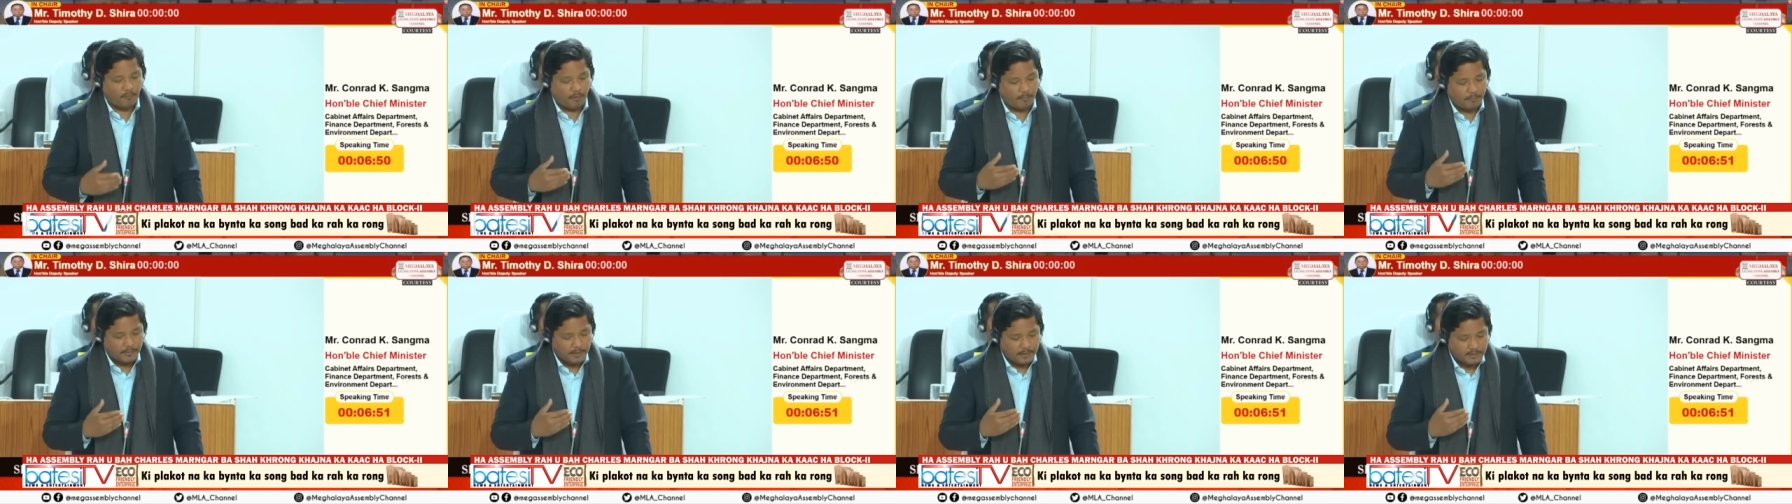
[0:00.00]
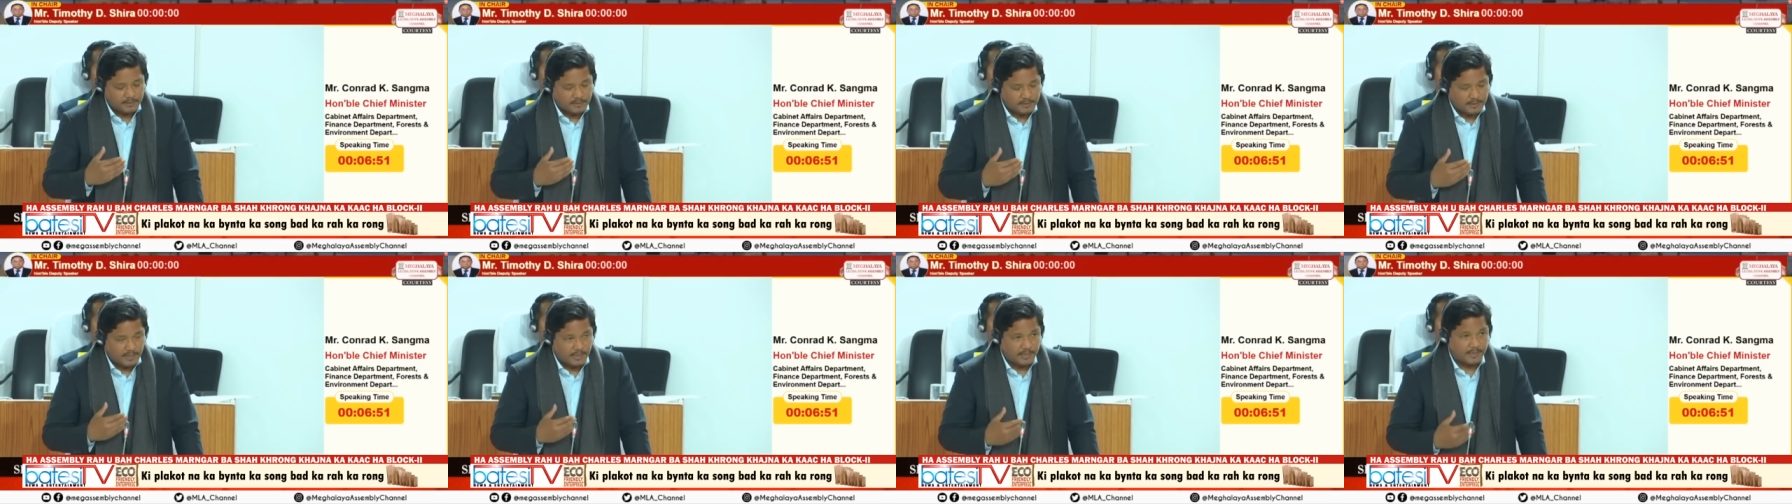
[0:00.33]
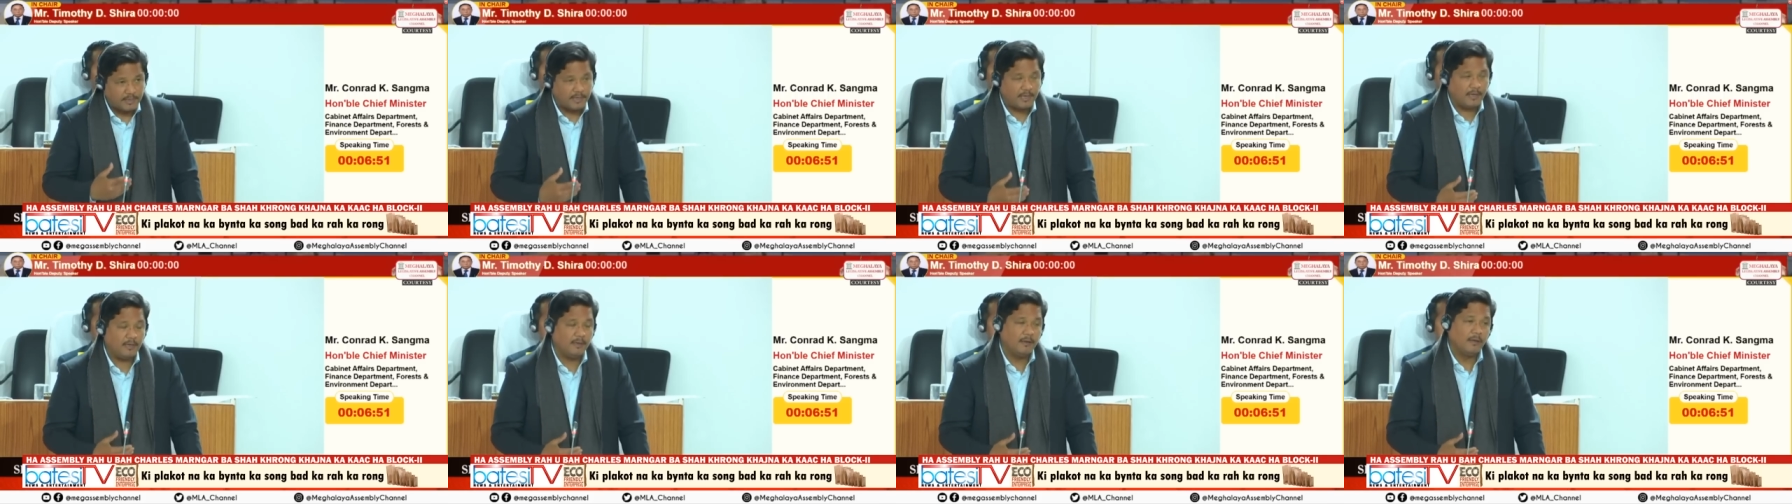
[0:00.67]
the
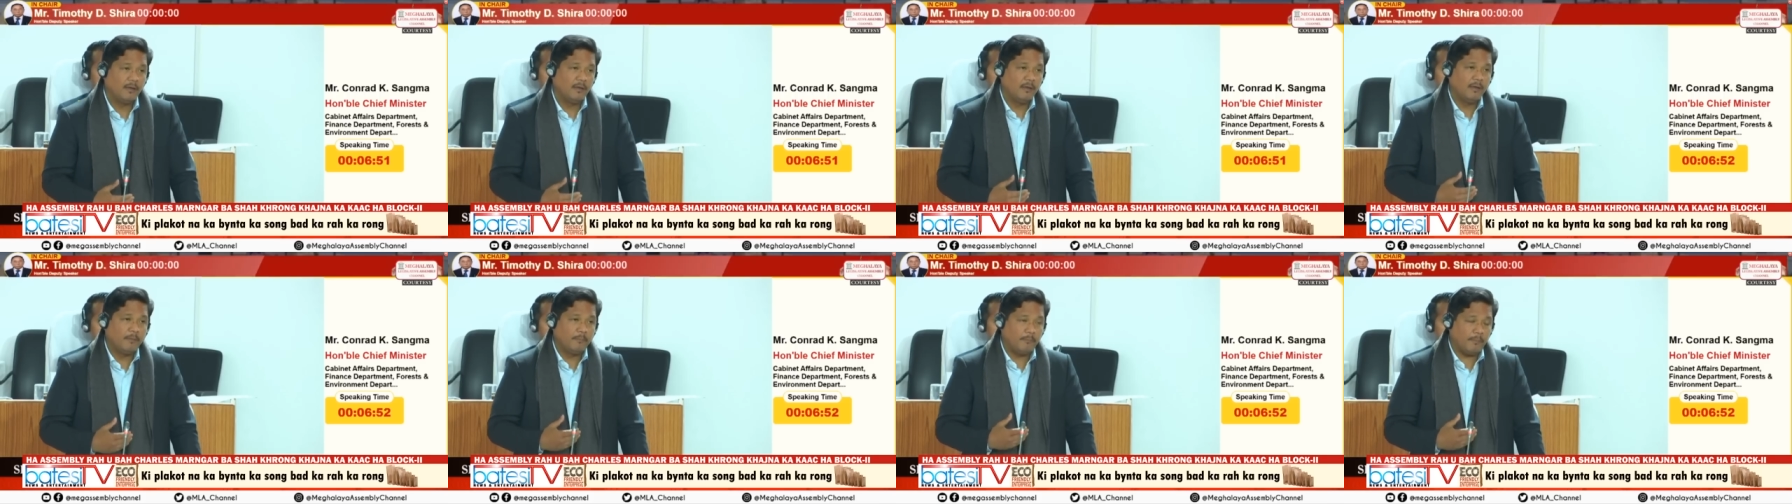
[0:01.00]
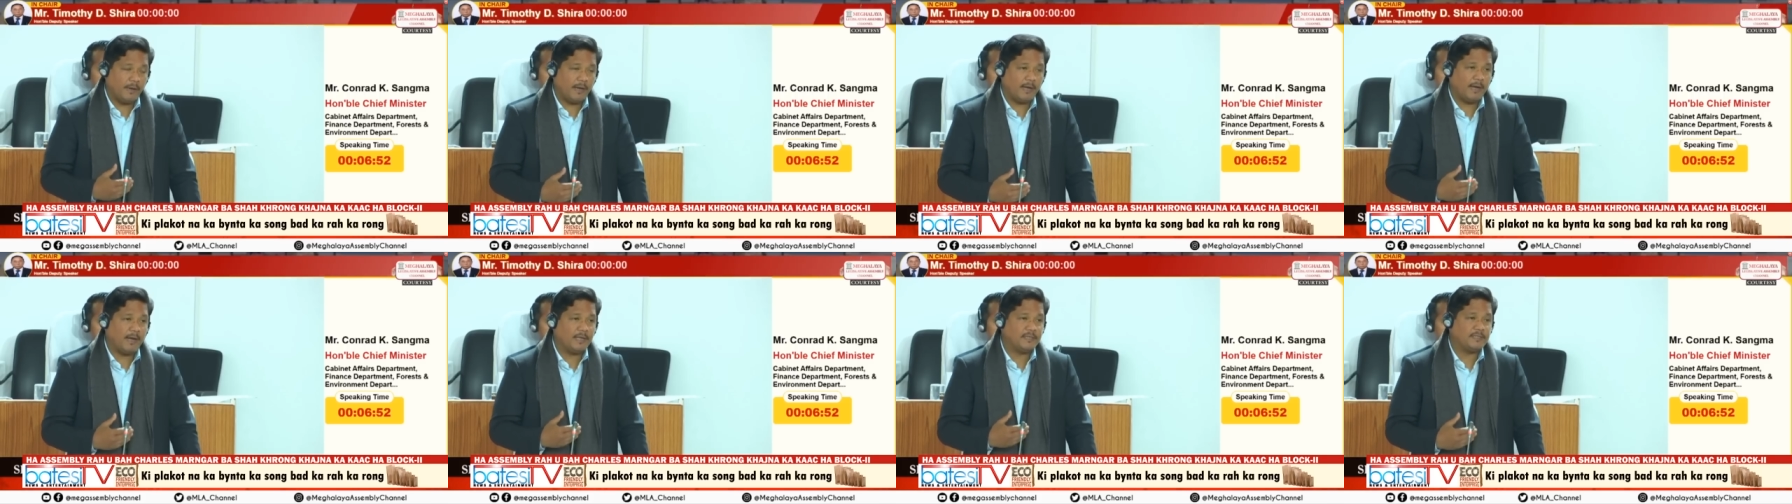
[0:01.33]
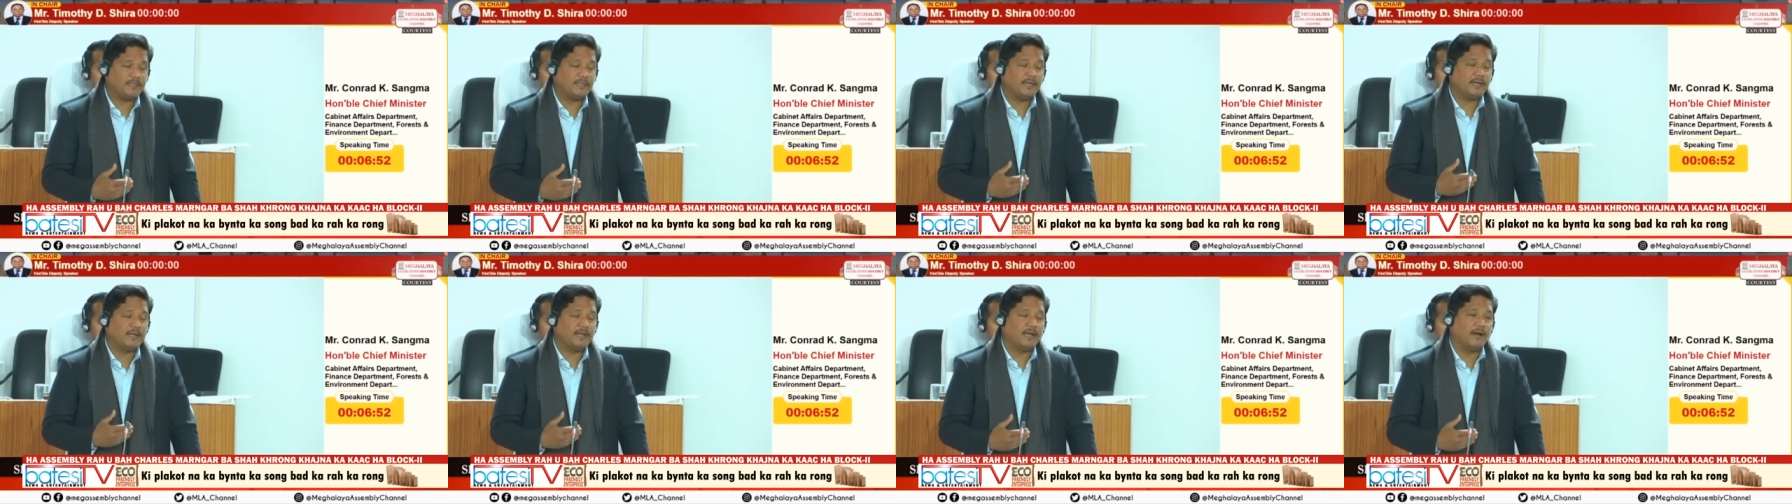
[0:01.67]
state, Meghalaya
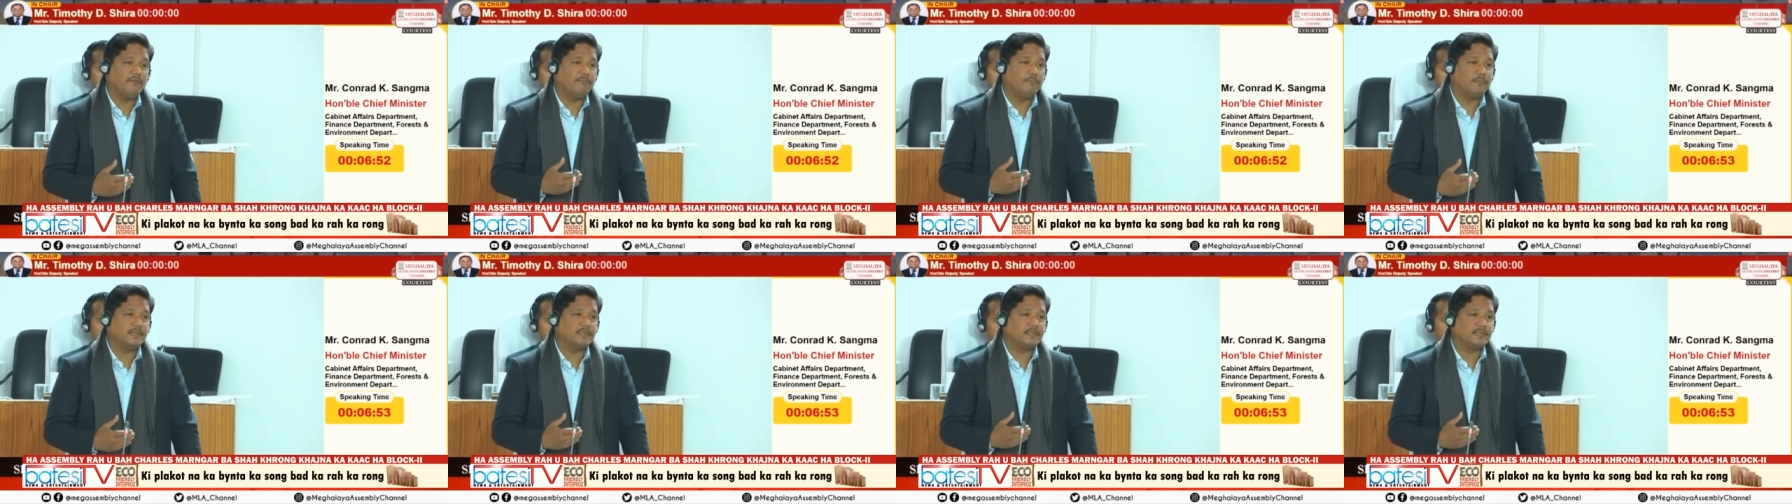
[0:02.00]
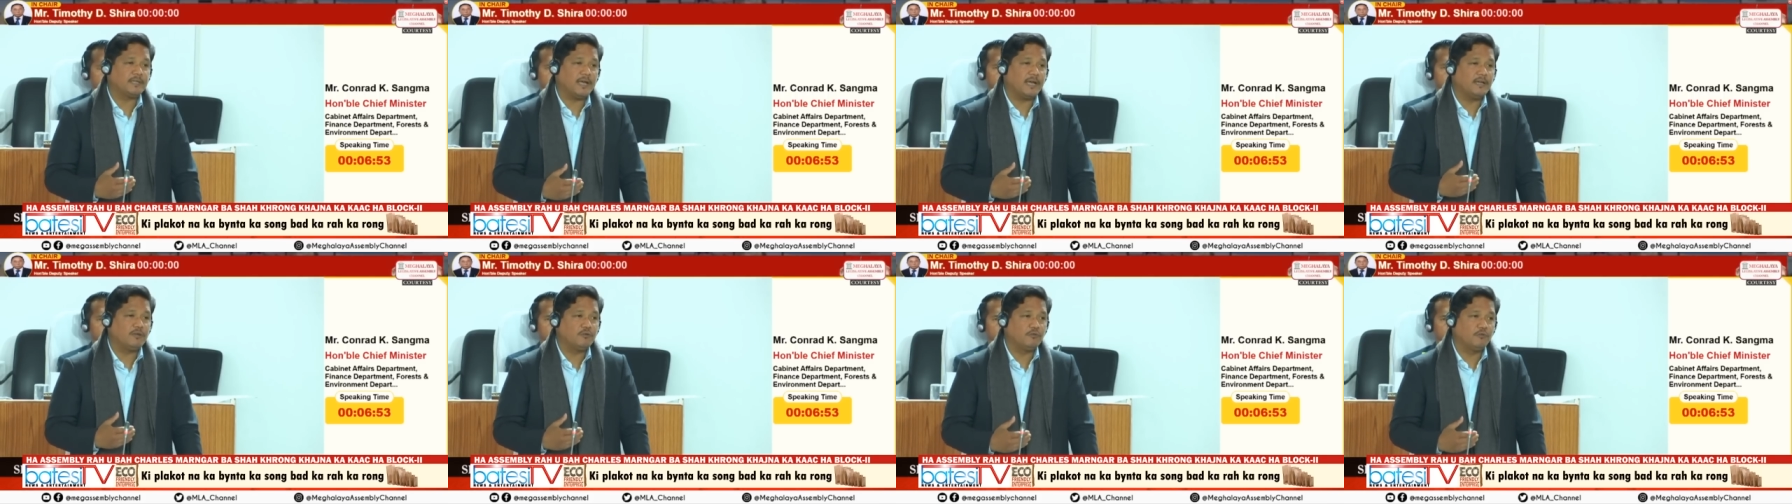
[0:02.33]
state government side